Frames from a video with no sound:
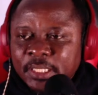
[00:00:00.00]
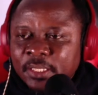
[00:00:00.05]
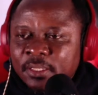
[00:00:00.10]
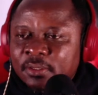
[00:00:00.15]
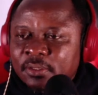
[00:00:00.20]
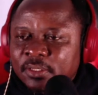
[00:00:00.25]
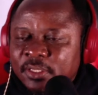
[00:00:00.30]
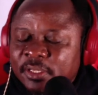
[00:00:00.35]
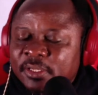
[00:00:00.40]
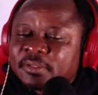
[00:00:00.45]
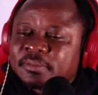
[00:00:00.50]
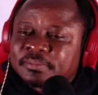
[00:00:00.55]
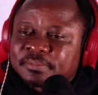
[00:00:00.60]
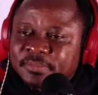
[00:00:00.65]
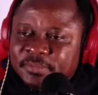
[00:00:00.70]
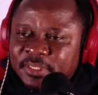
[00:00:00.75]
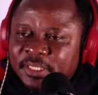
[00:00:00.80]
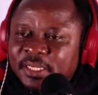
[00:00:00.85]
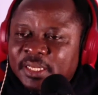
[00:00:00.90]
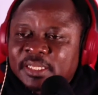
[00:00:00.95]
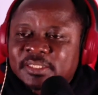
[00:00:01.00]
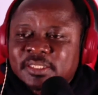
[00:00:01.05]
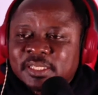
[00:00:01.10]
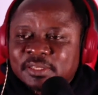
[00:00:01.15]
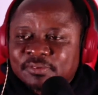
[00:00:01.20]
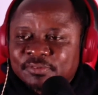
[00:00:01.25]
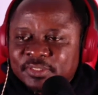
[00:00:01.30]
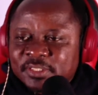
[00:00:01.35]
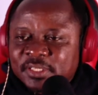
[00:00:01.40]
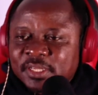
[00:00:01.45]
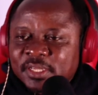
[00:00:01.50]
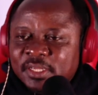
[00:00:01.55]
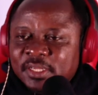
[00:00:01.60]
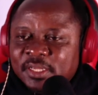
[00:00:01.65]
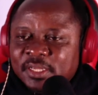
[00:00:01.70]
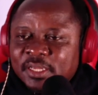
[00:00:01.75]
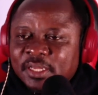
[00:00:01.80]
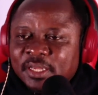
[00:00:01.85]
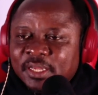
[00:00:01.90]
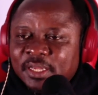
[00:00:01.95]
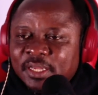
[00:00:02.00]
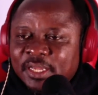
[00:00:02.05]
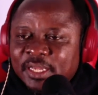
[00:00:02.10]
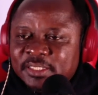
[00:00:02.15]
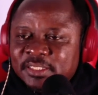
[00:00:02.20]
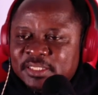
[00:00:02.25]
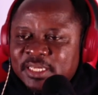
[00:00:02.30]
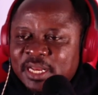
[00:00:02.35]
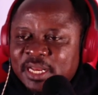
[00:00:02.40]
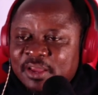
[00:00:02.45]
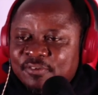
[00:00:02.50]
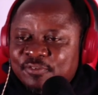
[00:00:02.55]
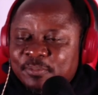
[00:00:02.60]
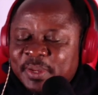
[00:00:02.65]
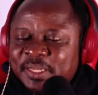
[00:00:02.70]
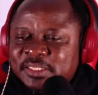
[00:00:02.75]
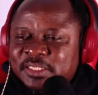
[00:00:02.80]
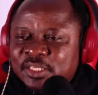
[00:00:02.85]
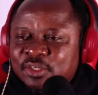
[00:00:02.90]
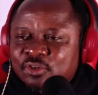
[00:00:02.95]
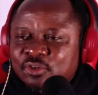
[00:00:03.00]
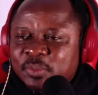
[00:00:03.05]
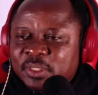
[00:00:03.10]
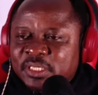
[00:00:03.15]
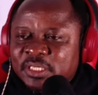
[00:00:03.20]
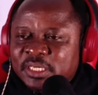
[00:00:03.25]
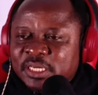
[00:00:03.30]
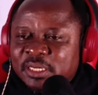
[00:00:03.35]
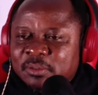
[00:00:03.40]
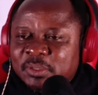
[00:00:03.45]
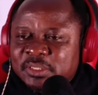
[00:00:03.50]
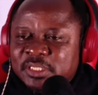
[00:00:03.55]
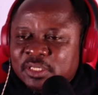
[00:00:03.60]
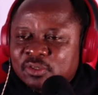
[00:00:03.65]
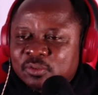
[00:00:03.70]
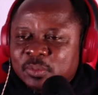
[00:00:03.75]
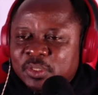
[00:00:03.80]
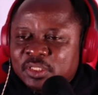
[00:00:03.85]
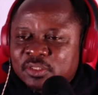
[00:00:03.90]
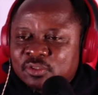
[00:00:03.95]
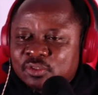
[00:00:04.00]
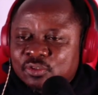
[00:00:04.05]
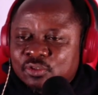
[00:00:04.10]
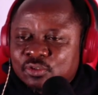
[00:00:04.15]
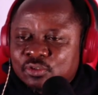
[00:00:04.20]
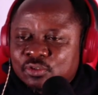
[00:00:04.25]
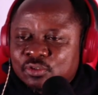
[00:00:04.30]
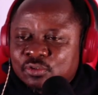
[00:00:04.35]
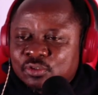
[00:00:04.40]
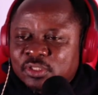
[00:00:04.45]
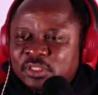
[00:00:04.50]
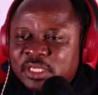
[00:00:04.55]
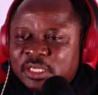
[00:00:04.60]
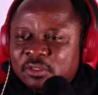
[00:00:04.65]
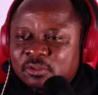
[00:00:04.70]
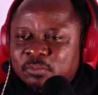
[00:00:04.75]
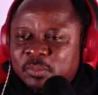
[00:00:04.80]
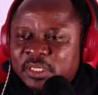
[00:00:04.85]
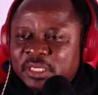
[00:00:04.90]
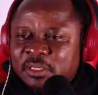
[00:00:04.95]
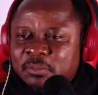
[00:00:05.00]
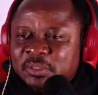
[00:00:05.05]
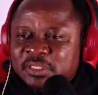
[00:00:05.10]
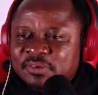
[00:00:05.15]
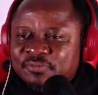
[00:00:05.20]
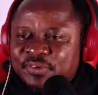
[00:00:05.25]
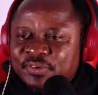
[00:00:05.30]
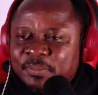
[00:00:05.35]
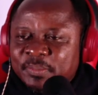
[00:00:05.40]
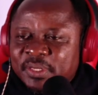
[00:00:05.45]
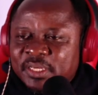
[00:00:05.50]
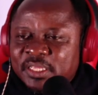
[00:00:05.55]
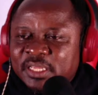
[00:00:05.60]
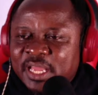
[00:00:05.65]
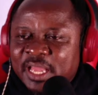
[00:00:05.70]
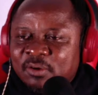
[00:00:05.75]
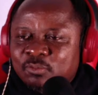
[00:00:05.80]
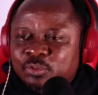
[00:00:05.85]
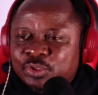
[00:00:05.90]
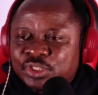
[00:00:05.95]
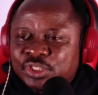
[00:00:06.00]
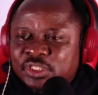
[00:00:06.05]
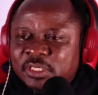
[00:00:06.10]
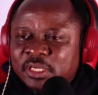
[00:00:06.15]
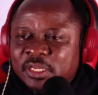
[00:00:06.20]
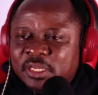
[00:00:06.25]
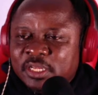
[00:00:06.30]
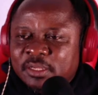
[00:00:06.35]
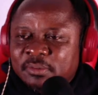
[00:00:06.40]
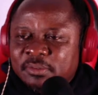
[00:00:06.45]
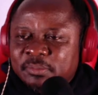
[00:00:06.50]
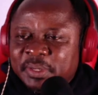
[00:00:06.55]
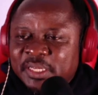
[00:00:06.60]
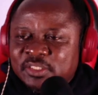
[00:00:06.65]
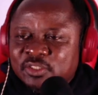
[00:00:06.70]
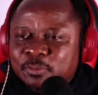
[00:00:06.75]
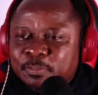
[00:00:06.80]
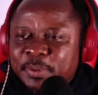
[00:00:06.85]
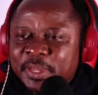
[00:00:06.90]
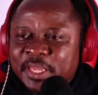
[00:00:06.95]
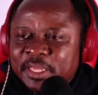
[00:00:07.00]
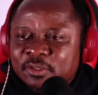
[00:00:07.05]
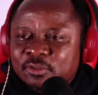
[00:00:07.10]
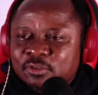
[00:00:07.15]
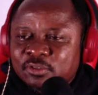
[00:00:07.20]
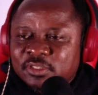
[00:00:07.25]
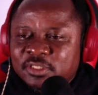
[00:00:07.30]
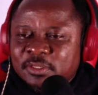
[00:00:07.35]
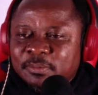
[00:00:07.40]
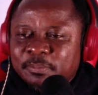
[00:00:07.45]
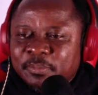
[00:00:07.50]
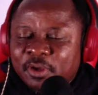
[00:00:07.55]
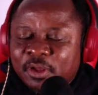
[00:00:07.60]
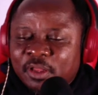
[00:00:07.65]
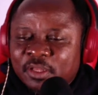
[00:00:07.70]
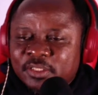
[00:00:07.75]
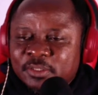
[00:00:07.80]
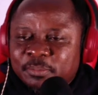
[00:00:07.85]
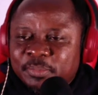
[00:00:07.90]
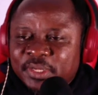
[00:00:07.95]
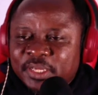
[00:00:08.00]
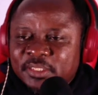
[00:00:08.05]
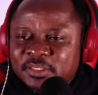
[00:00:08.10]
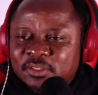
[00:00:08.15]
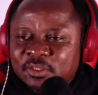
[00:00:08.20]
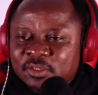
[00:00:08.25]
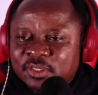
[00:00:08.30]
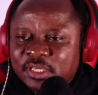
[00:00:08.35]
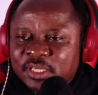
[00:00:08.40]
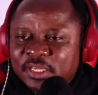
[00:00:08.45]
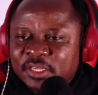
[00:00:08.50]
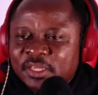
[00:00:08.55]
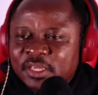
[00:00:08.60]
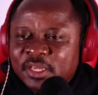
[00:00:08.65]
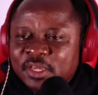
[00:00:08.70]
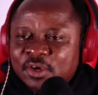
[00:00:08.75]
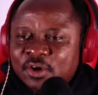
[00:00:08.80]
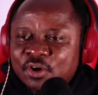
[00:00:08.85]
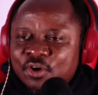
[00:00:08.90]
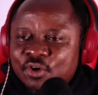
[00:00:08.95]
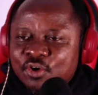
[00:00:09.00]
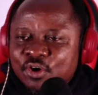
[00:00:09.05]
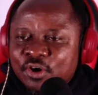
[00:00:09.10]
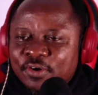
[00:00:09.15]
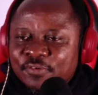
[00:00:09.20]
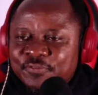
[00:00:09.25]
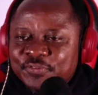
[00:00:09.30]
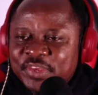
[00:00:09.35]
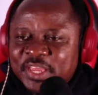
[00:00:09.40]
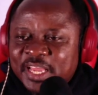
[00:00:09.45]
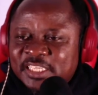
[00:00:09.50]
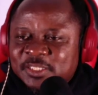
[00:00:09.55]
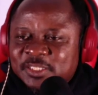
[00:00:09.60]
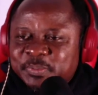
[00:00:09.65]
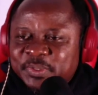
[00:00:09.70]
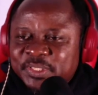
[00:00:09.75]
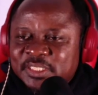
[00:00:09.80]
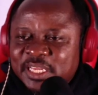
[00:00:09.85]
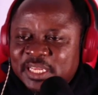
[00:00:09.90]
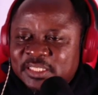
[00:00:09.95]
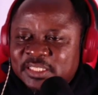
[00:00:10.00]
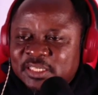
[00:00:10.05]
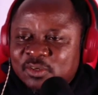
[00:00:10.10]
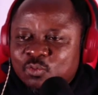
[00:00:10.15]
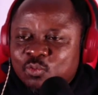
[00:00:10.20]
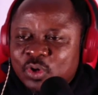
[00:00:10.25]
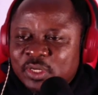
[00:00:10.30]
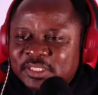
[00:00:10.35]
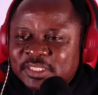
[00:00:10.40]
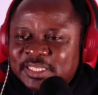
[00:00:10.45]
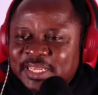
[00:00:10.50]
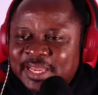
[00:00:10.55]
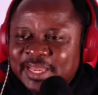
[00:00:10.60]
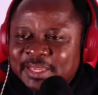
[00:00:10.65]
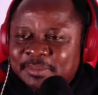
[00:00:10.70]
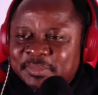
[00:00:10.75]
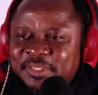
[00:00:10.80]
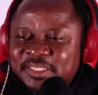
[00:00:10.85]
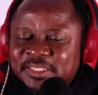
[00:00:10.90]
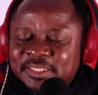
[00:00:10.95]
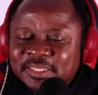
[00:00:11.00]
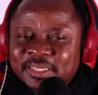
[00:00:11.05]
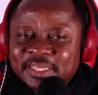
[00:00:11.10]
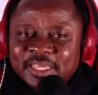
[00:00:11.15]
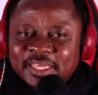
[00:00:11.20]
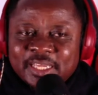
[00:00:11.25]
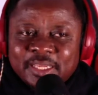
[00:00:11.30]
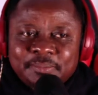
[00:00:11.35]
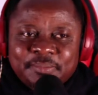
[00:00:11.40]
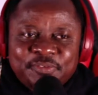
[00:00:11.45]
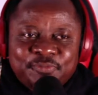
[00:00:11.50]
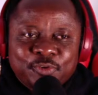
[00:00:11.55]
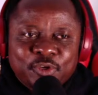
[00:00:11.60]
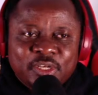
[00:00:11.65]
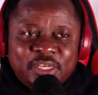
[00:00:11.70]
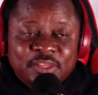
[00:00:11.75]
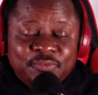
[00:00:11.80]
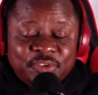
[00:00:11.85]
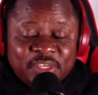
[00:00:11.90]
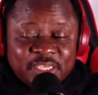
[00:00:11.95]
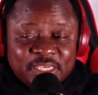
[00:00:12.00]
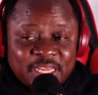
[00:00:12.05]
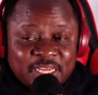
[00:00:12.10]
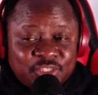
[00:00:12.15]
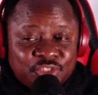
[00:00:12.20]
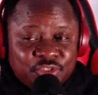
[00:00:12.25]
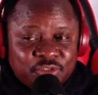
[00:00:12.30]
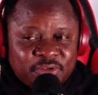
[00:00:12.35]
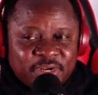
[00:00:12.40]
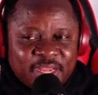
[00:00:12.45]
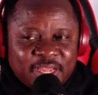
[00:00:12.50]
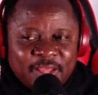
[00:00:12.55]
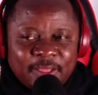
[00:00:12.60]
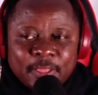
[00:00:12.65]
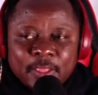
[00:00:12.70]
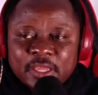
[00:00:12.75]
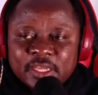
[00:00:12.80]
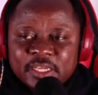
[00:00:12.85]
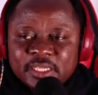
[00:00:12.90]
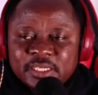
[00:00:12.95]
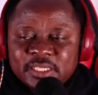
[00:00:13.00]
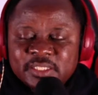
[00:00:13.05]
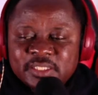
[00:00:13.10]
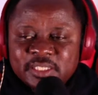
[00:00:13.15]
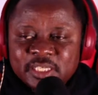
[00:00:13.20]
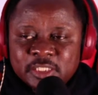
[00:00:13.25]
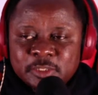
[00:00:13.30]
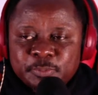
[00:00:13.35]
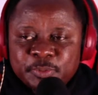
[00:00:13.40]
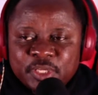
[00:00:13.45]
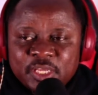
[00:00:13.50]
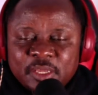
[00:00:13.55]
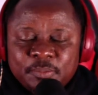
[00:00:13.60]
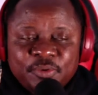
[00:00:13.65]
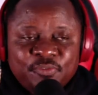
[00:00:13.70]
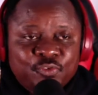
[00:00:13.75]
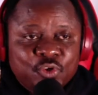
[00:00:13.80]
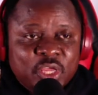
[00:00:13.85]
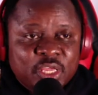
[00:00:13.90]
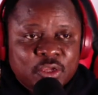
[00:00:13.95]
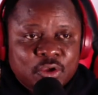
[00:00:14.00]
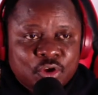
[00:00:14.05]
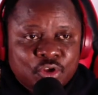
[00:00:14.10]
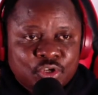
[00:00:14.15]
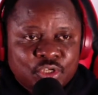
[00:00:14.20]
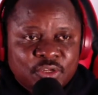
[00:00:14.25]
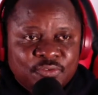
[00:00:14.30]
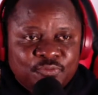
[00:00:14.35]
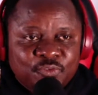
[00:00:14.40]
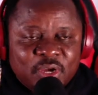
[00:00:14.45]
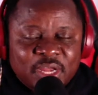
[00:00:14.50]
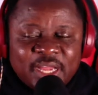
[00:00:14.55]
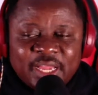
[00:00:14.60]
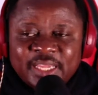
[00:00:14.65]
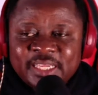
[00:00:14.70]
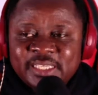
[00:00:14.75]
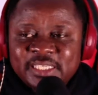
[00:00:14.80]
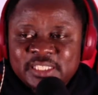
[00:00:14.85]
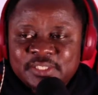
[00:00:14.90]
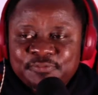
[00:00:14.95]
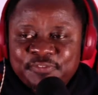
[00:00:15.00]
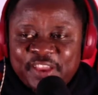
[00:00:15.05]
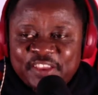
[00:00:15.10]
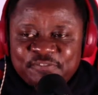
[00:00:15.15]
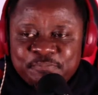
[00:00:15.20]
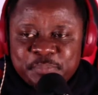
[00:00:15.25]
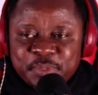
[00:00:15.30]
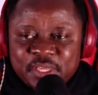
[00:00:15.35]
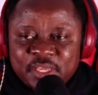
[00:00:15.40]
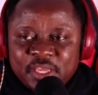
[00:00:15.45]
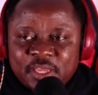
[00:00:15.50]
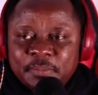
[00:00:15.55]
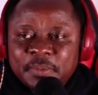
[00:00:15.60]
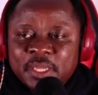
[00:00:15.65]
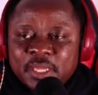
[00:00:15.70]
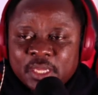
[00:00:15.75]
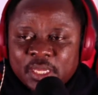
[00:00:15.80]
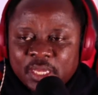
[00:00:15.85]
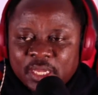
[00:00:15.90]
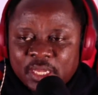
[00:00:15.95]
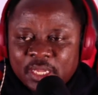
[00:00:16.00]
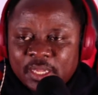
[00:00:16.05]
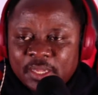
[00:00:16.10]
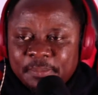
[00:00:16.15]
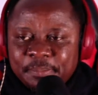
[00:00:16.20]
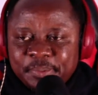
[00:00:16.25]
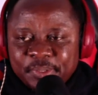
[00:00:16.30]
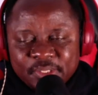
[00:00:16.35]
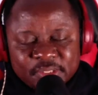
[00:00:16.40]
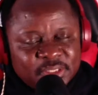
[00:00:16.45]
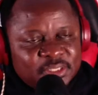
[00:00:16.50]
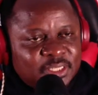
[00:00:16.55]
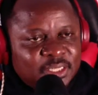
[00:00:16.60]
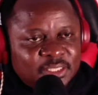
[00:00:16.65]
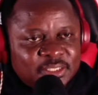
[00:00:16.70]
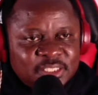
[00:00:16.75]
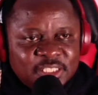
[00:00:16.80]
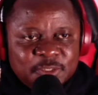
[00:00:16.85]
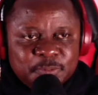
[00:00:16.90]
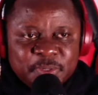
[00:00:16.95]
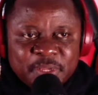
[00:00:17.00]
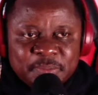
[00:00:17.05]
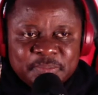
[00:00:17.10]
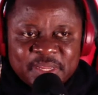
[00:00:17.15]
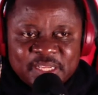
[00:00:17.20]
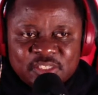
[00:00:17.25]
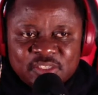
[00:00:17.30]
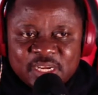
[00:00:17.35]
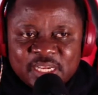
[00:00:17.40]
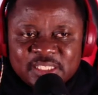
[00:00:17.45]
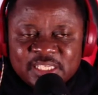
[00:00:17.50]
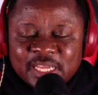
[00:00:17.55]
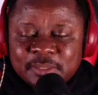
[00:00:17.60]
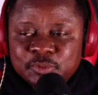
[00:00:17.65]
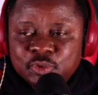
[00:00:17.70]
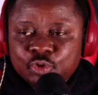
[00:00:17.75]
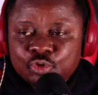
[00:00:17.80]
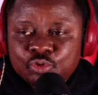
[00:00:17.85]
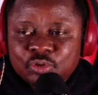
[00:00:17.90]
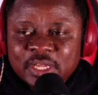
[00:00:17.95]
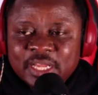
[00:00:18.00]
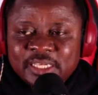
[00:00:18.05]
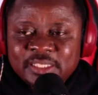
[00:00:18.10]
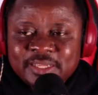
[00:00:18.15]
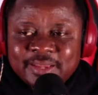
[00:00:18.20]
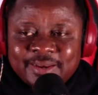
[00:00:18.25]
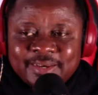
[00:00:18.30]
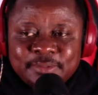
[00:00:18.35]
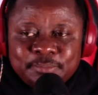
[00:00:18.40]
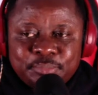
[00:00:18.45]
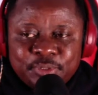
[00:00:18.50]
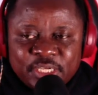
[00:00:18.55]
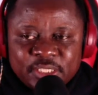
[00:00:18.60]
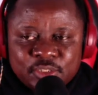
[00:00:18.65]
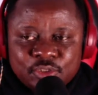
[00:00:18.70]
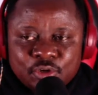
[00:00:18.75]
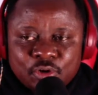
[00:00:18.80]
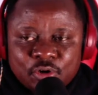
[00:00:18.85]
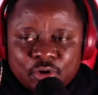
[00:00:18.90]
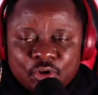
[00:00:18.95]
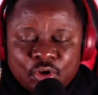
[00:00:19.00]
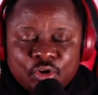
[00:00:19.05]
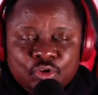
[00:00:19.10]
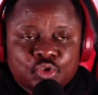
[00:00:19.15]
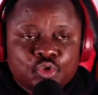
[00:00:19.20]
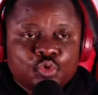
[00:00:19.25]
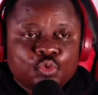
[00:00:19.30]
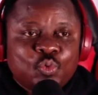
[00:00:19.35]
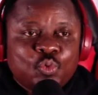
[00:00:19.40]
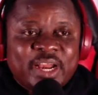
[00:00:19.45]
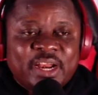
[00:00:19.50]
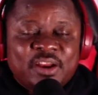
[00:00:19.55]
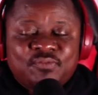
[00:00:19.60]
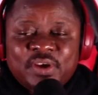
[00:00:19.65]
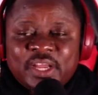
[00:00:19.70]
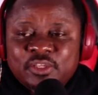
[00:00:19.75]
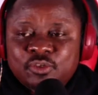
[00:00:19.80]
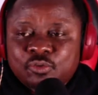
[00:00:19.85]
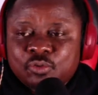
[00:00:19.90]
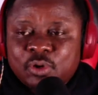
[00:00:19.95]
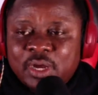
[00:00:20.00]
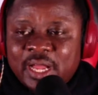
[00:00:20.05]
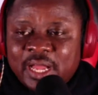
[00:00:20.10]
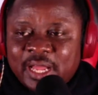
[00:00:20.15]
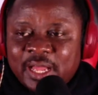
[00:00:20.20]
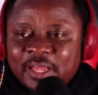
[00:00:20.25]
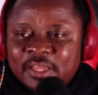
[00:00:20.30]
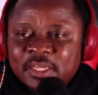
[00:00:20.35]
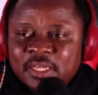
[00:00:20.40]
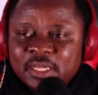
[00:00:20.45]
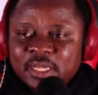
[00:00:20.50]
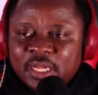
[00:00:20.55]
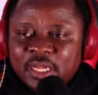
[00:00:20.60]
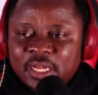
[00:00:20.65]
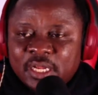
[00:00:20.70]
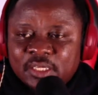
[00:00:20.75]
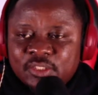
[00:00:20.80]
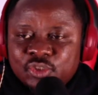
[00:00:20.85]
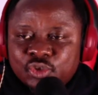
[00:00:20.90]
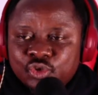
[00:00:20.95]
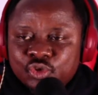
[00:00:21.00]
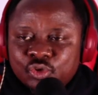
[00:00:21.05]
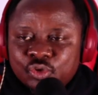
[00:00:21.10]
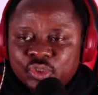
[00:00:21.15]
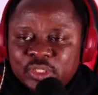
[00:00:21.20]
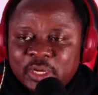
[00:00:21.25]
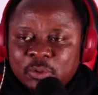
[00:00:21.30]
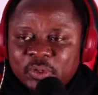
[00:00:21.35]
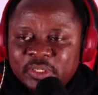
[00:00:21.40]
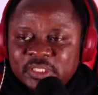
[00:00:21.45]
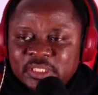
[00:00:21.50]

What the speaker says: Okay, let's leave it. Additional Alpha say good morning, Elegweta. Good morning to you. Say good morning, Elegweta family. I wish my Super Eagles all the best. Okay. Obvious, Peter. I say, what time is the game? If you're living in Nigeria, it is 6 p.m. If you're in Cote d'Ivoire, it is 5 p.m. But 6 p.m. Nigerian time, so you can calibrate your clock to wherever you are to know that one.